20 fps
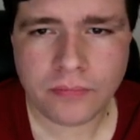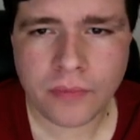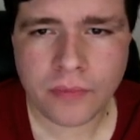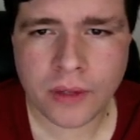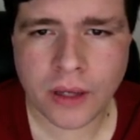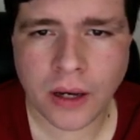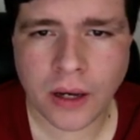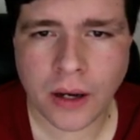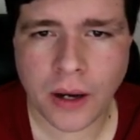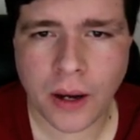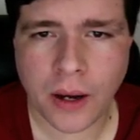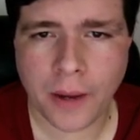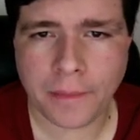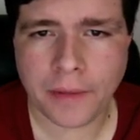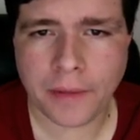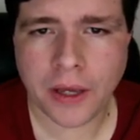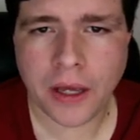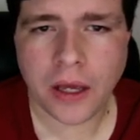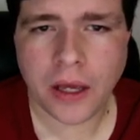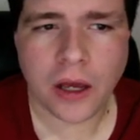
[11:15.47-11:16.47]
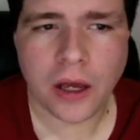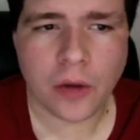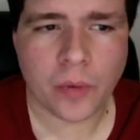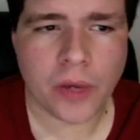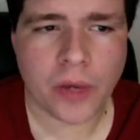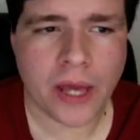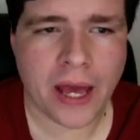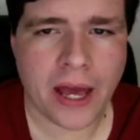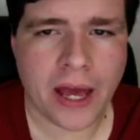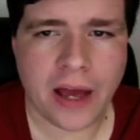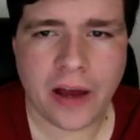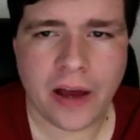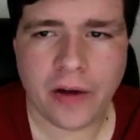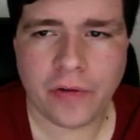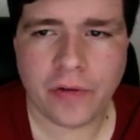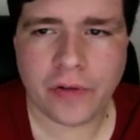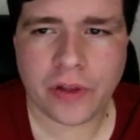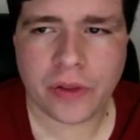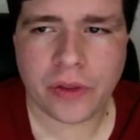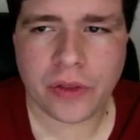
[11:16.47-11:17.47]
Um, we
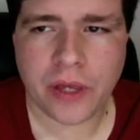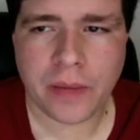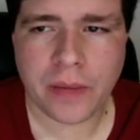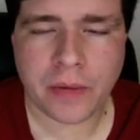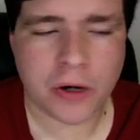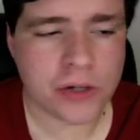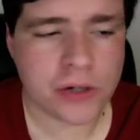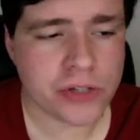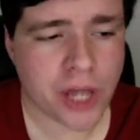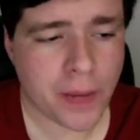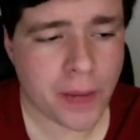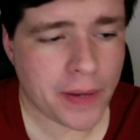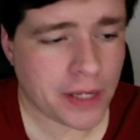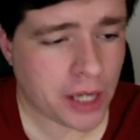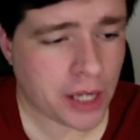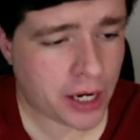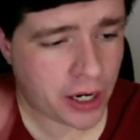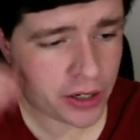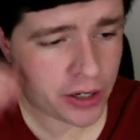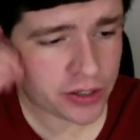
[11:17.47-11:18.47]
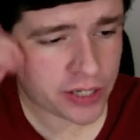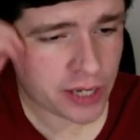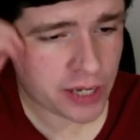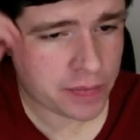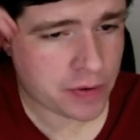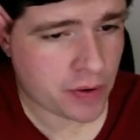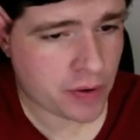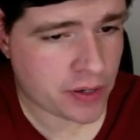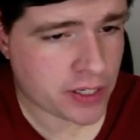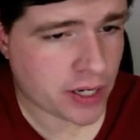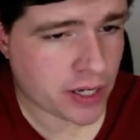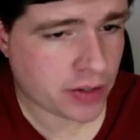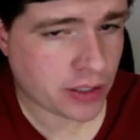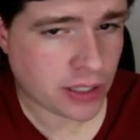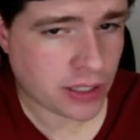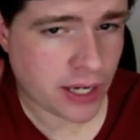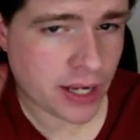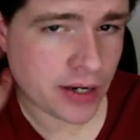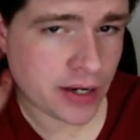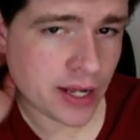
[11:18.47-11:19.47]
have the Murasame Liger to keep going down the
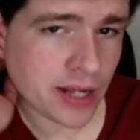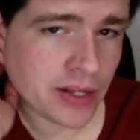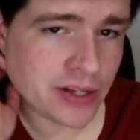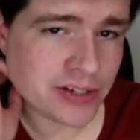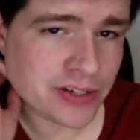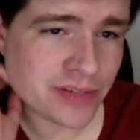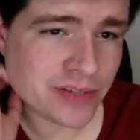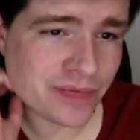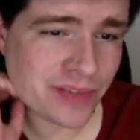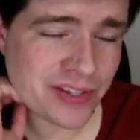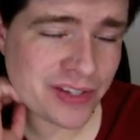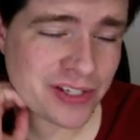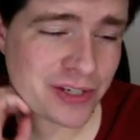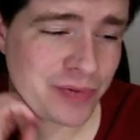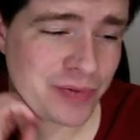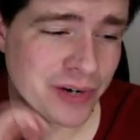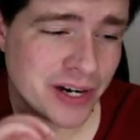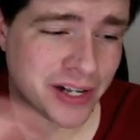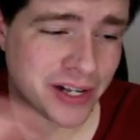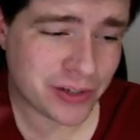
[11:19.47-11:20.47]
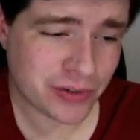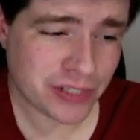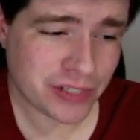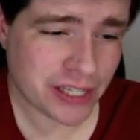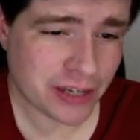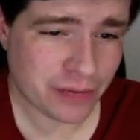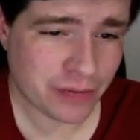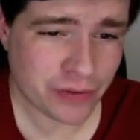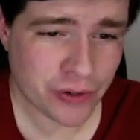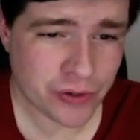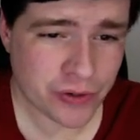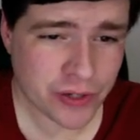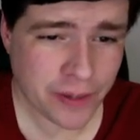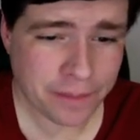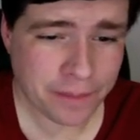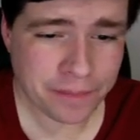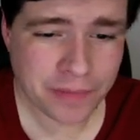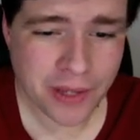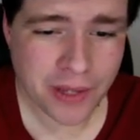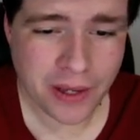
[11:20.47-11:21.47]
line, and this is where it gets really
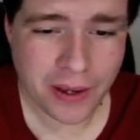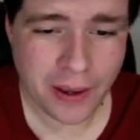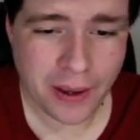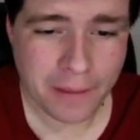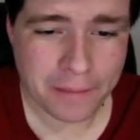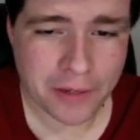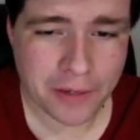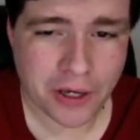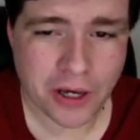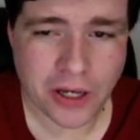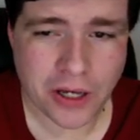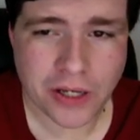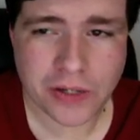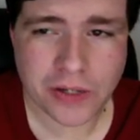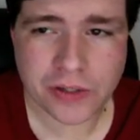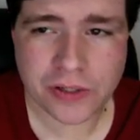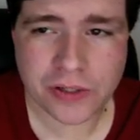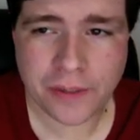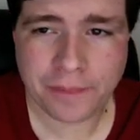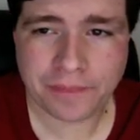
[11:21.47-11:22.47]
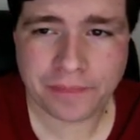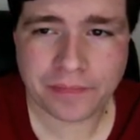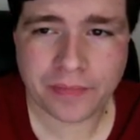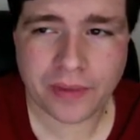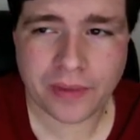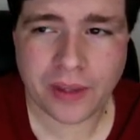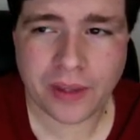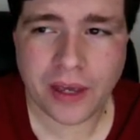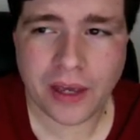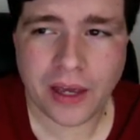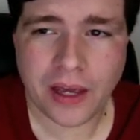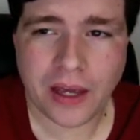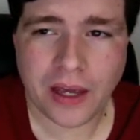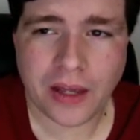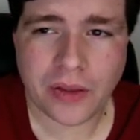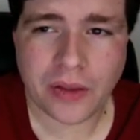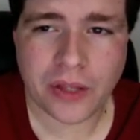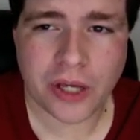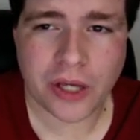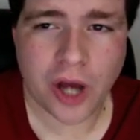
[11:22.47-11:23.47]
confusing because
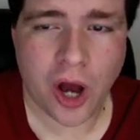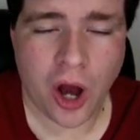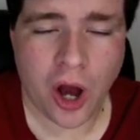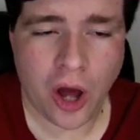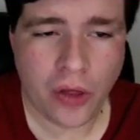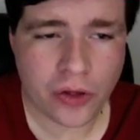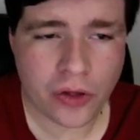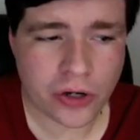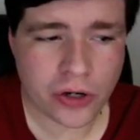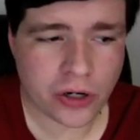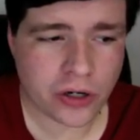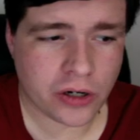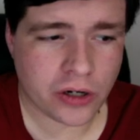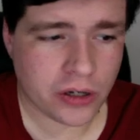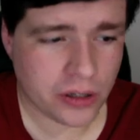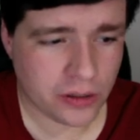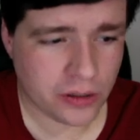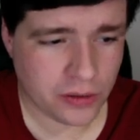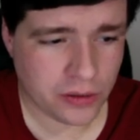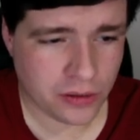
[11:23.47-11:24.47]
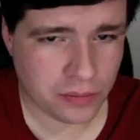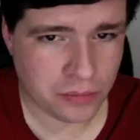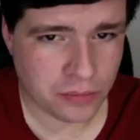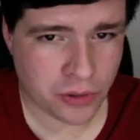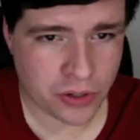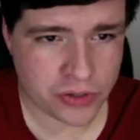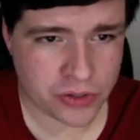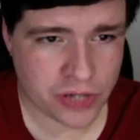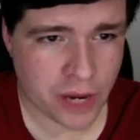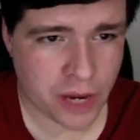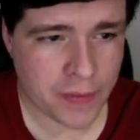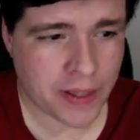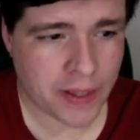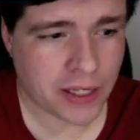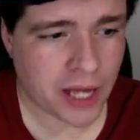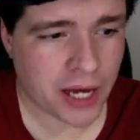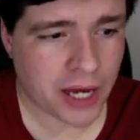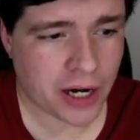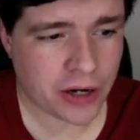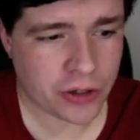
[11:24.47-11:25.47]
the other Murasame
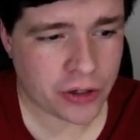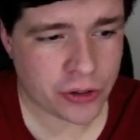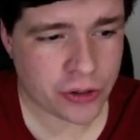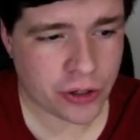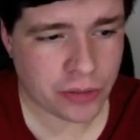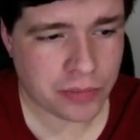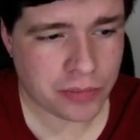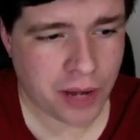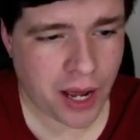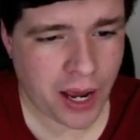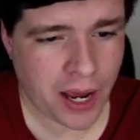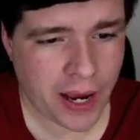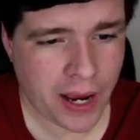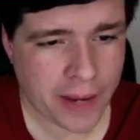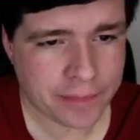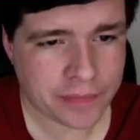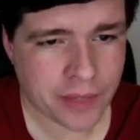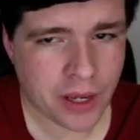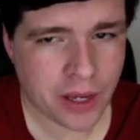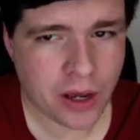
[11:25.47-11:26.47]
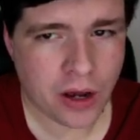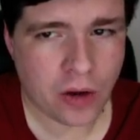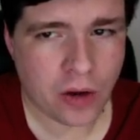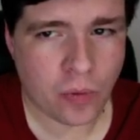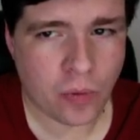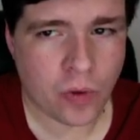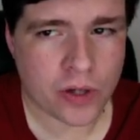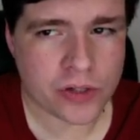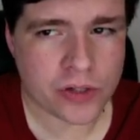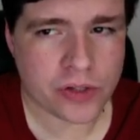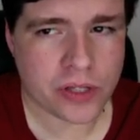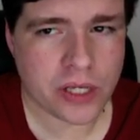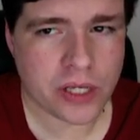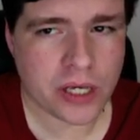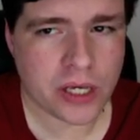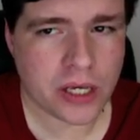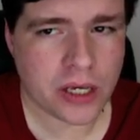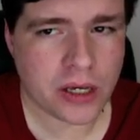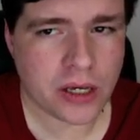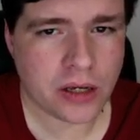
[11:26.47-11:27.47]
Liger you could buy was
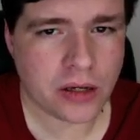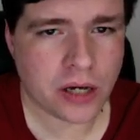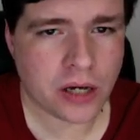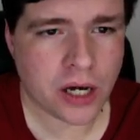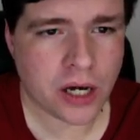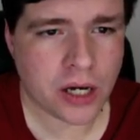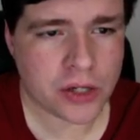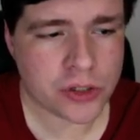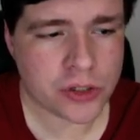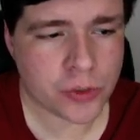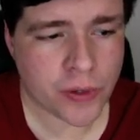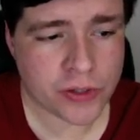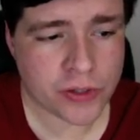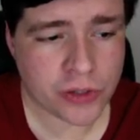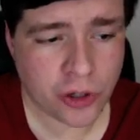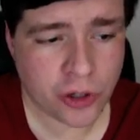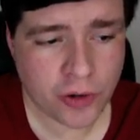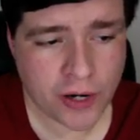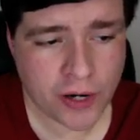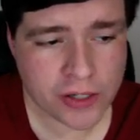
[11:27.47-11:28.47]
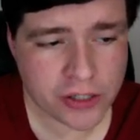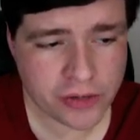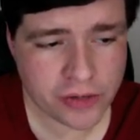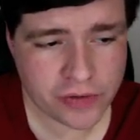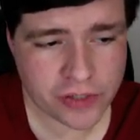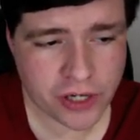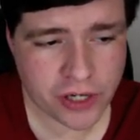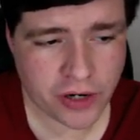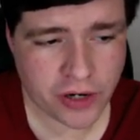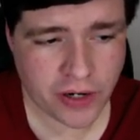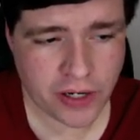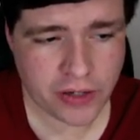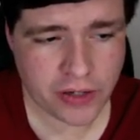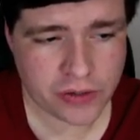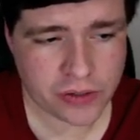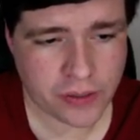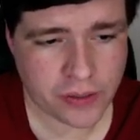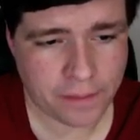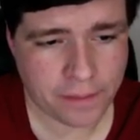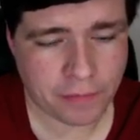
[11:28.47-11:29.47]
the Zoids Aggressive
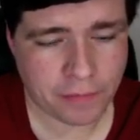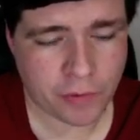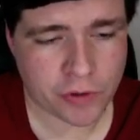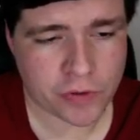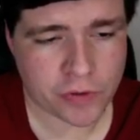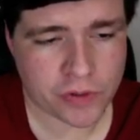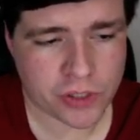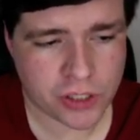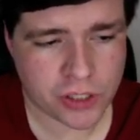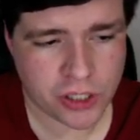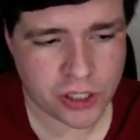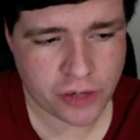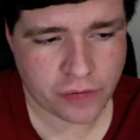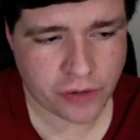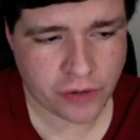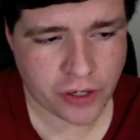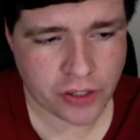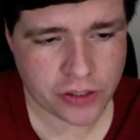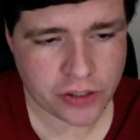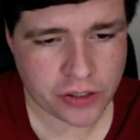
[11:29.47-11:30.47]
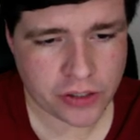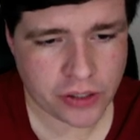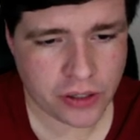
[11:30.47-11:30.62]
series, which was a different